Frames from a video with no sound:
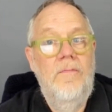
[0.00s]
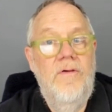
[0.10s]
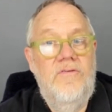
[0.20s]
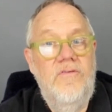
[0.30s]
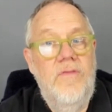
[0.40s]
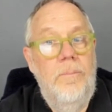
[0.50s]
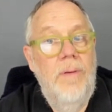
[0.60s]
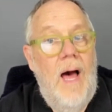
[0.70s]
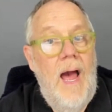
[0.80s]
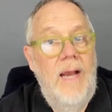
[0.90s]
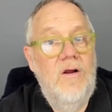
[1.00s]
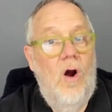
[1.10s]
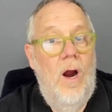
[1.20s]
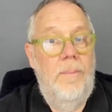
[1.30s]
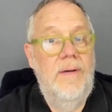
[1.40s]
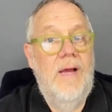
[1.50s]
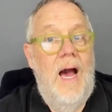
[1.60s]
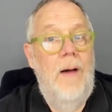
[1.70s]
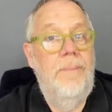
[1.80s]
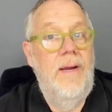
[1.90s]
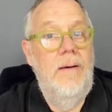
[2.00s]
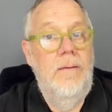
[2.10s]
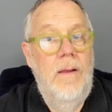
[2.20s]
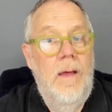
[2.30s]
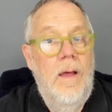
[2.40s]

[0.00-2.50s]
This is the blind carbon copied.